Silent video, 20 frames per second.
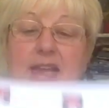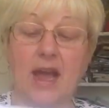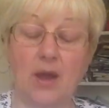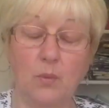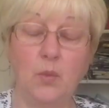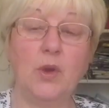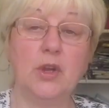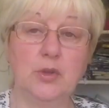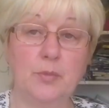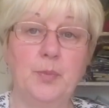
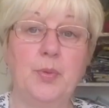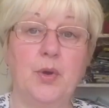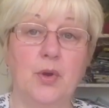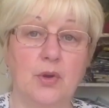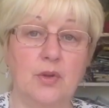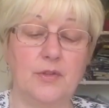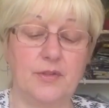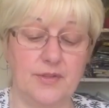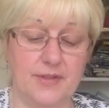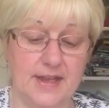will put
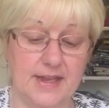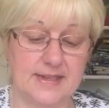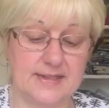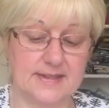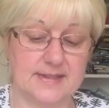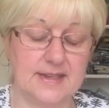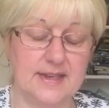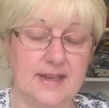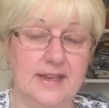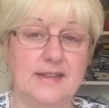
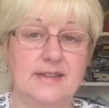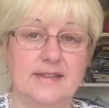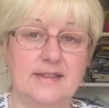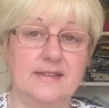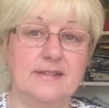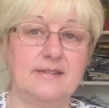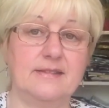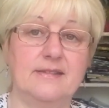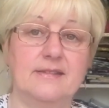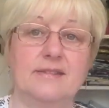this in
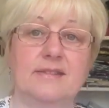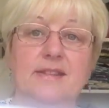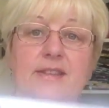the